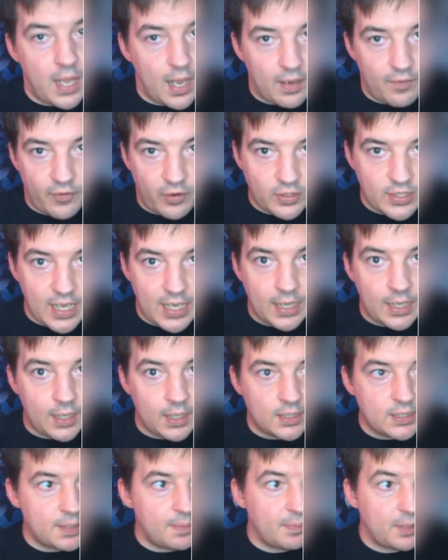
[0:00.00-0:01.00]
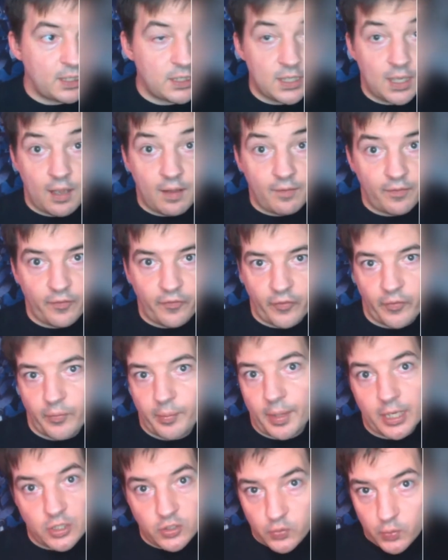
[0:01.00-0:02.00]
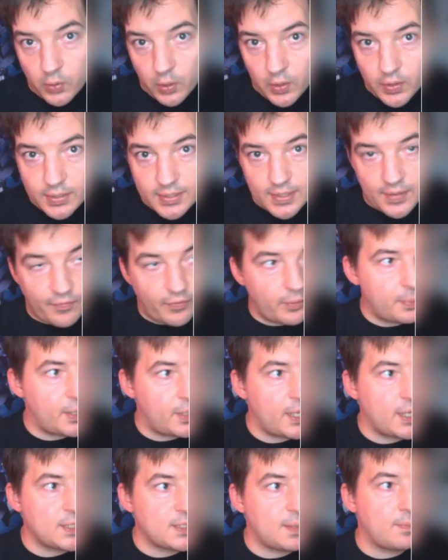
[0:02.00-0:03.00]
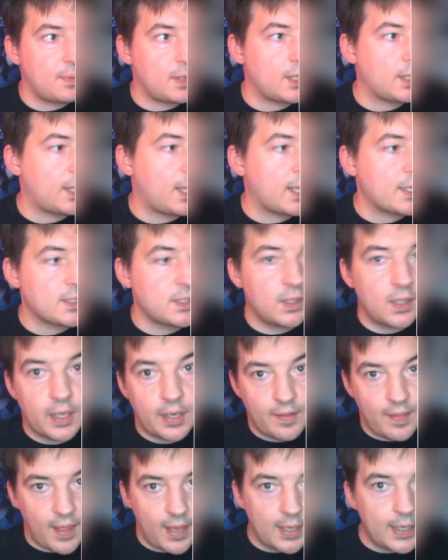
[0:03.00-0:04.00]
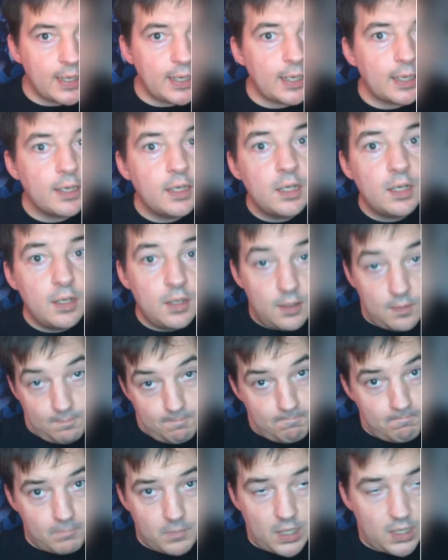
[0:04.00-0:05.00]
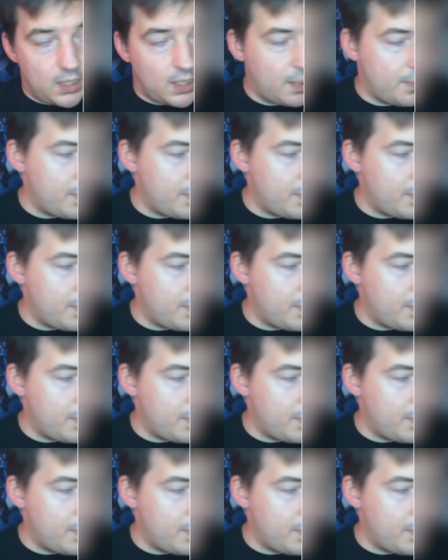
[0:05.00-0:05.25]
if you're taking on something tough, if you're playing trolls, if you're playing something that has a lot of that in it, can come in